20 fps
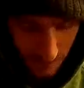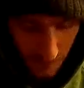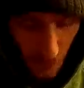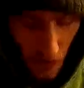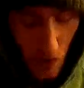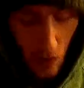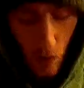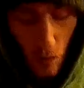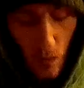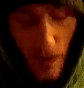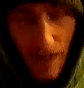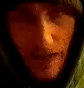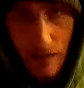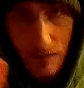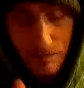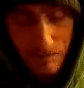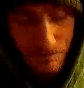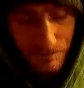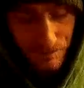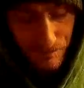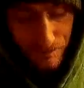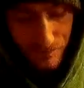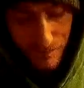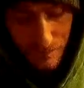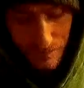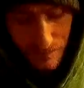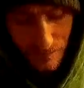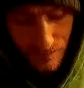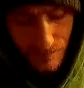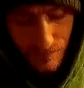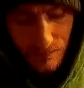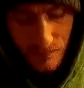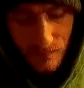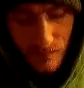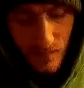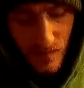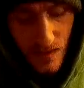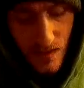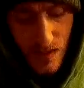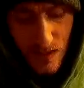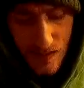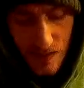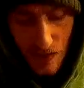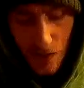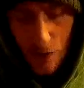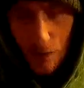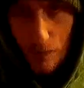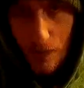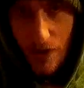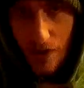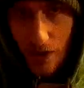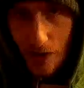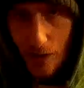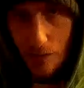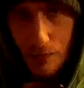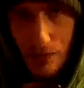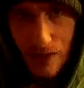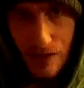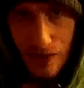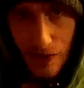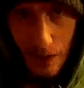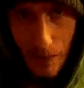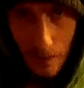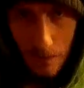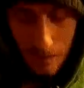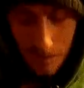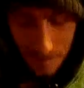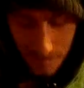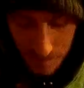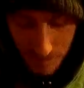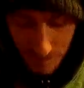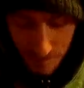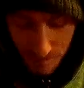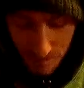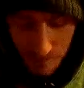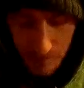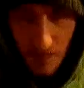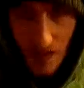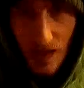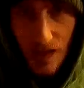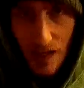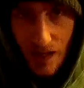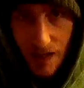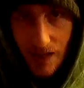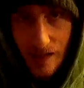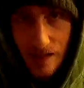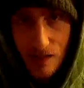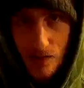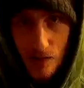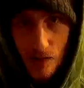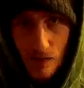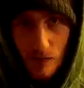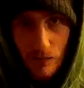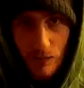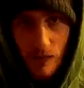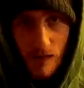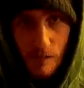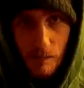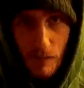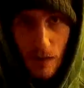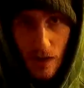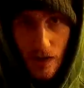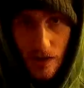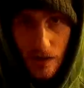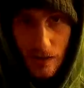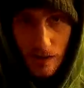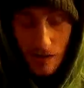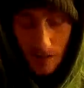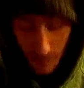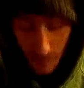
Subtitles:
oh wait, this other button up here is your flip button,